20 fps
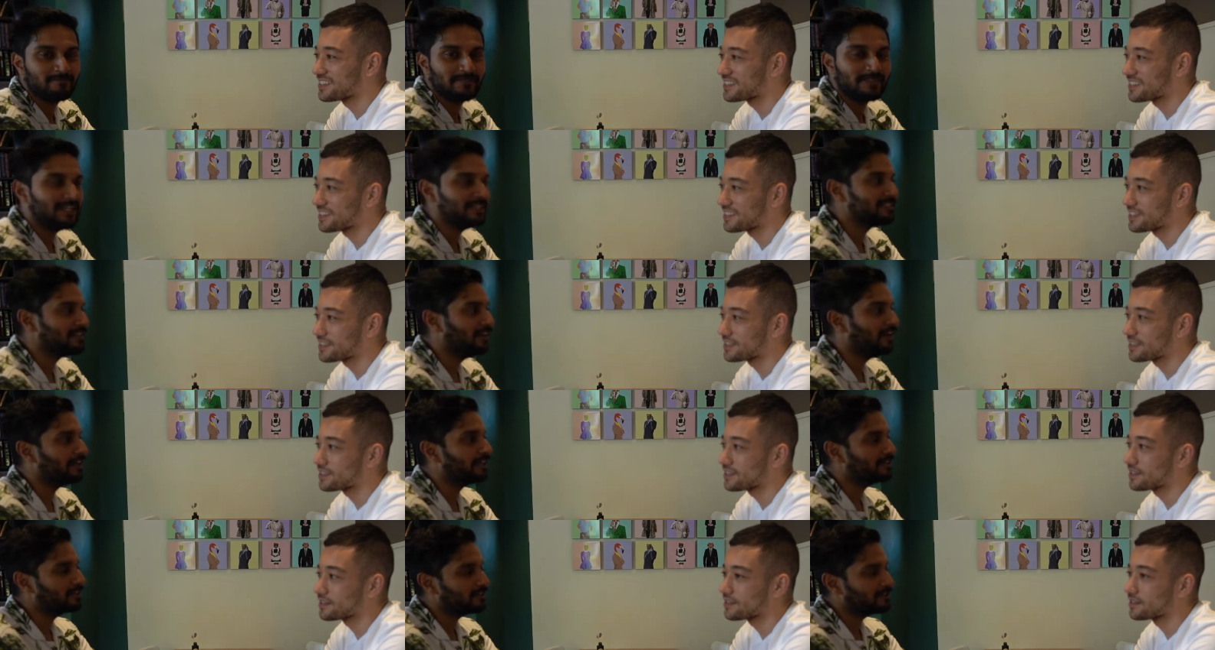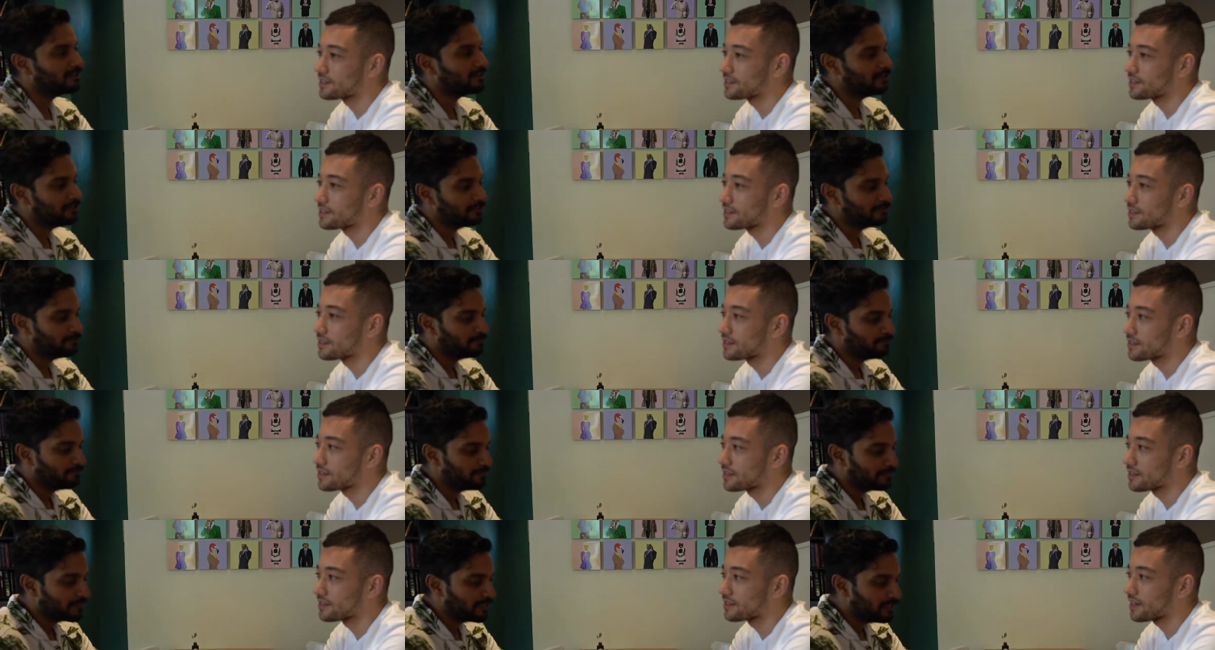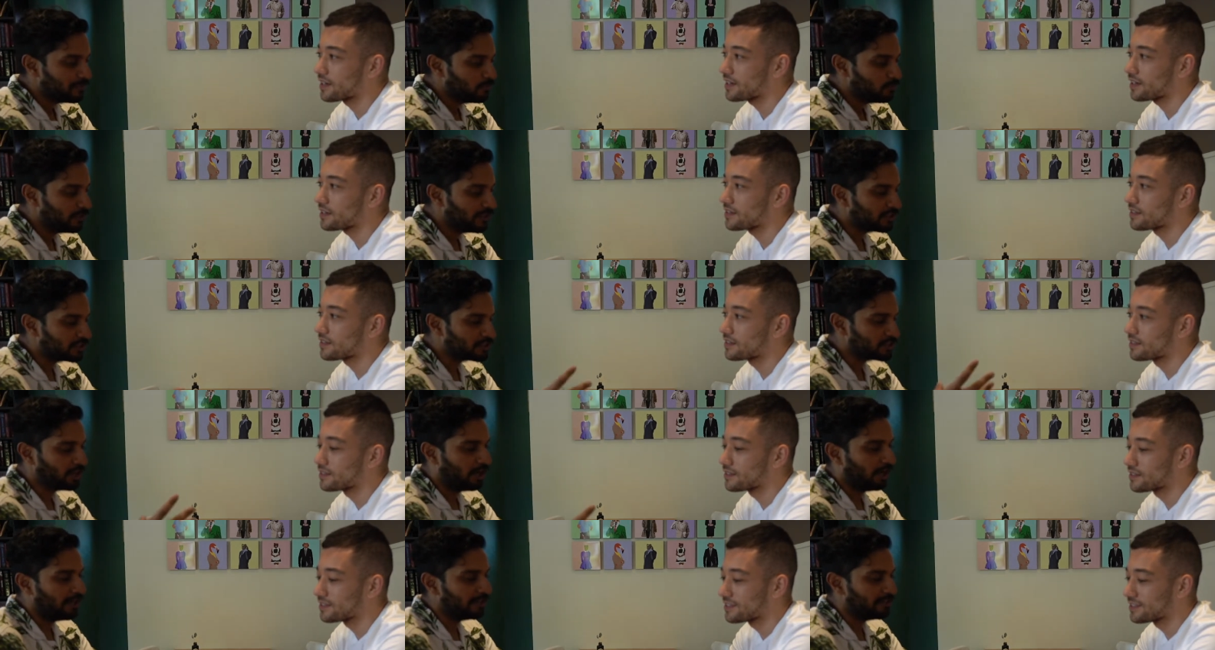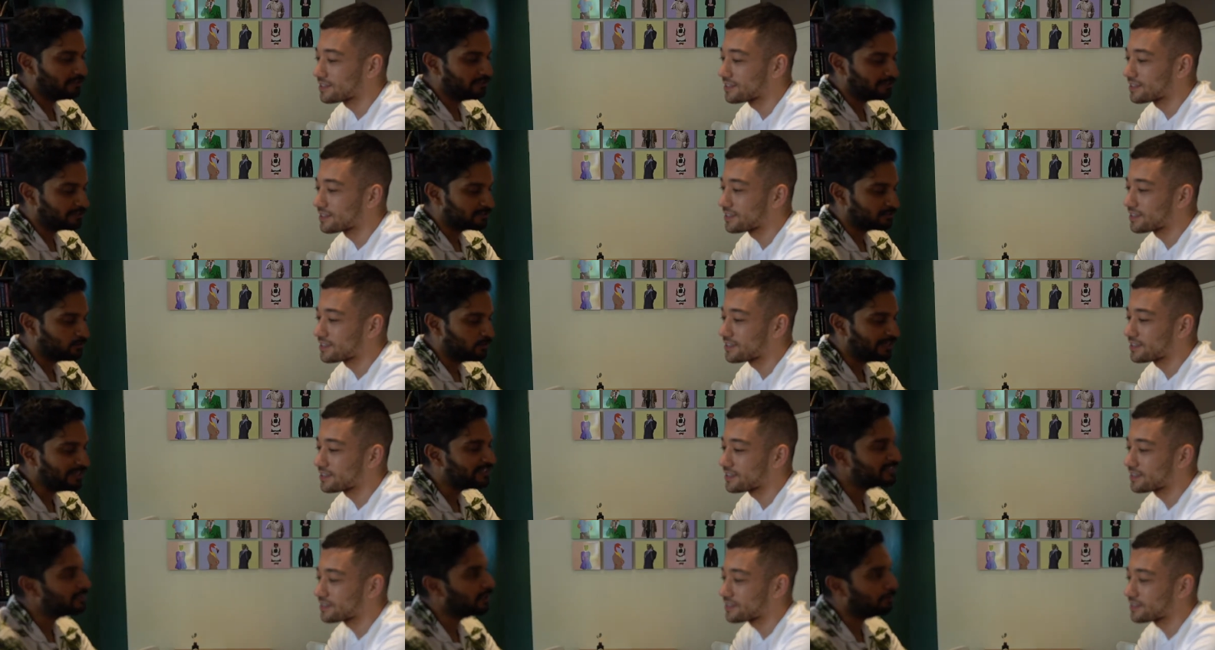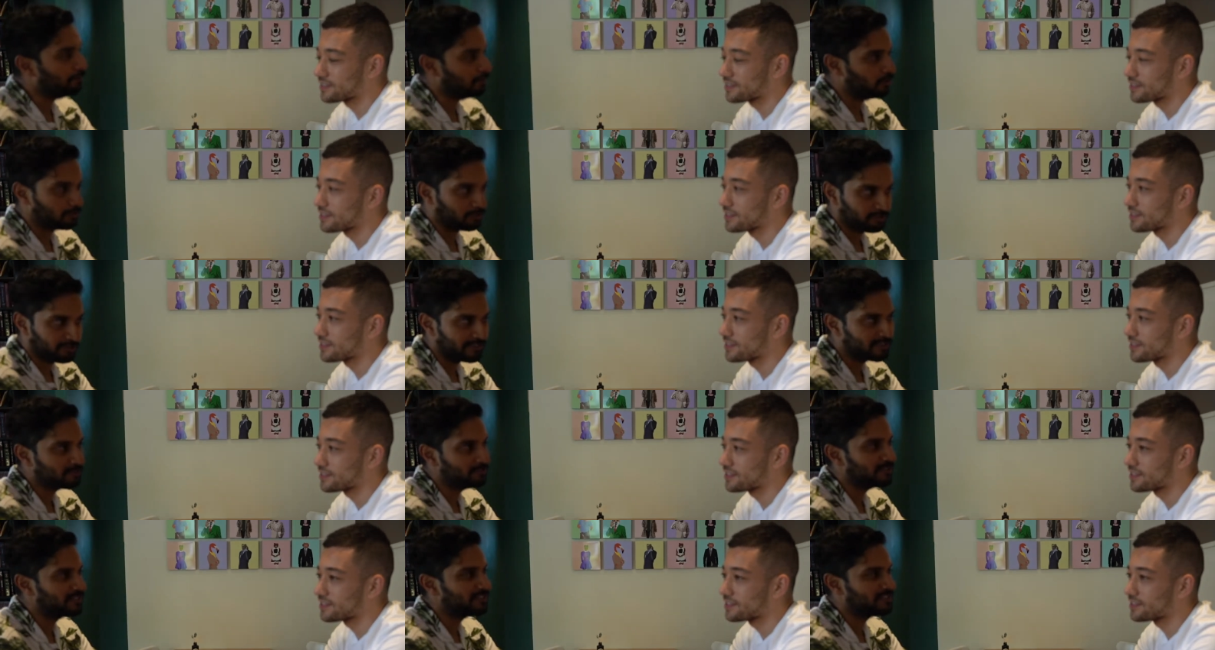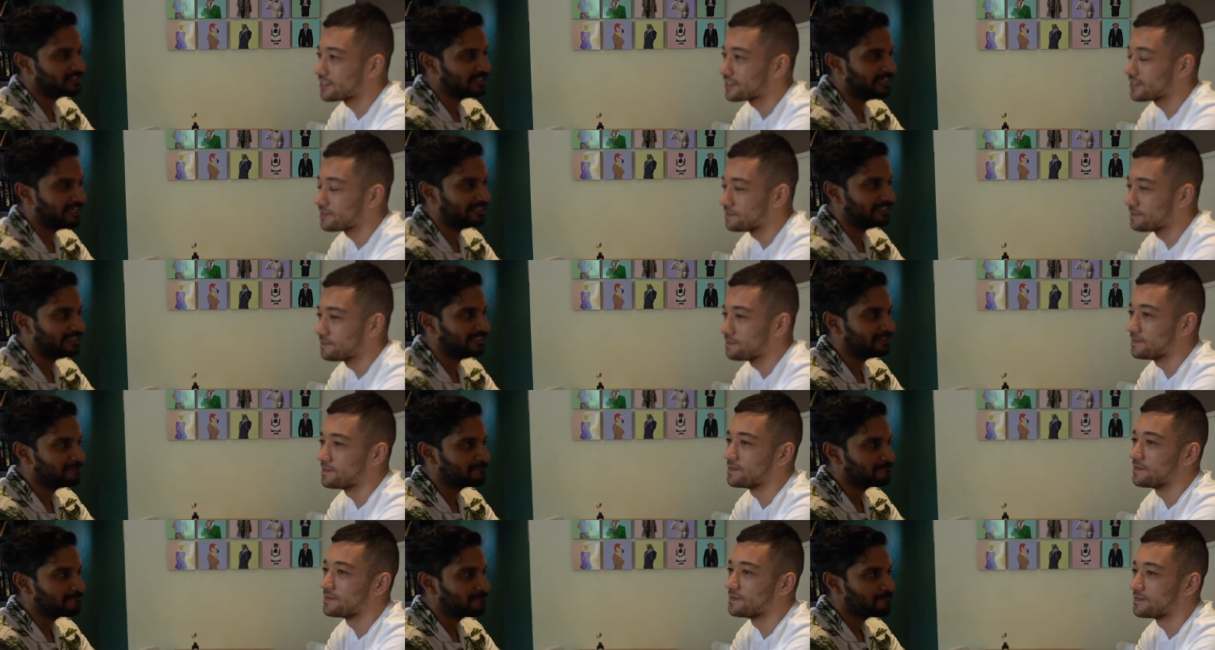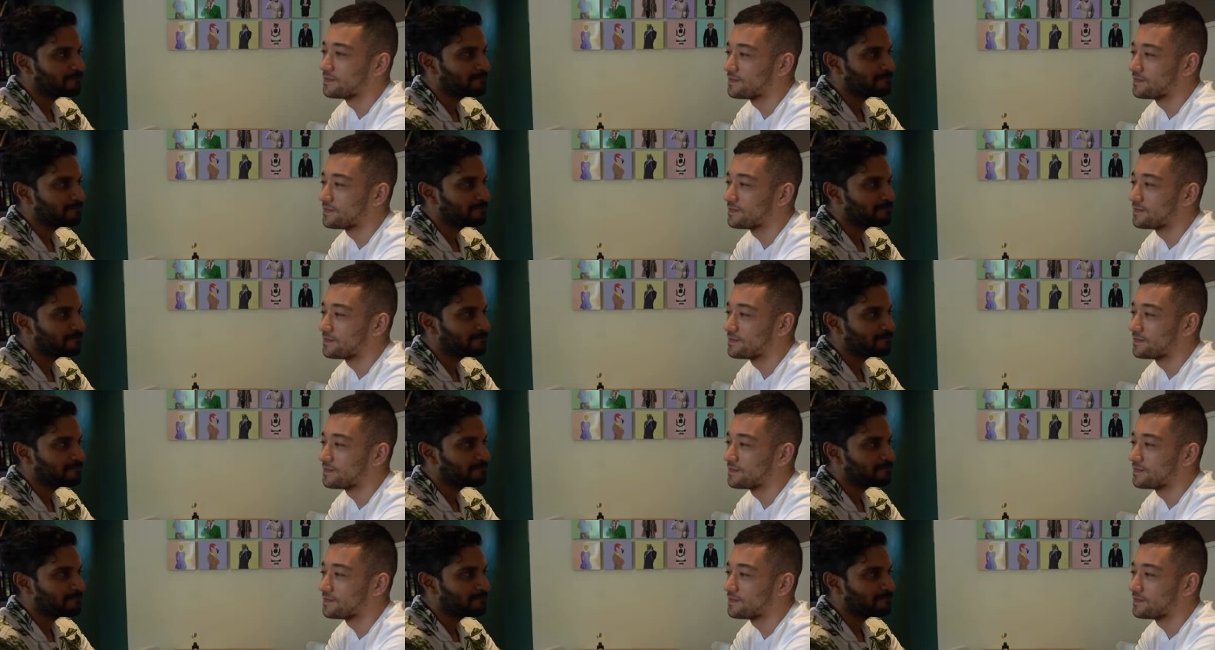Speaker 1: It's like when a child wakes up on Christmas Day. Mm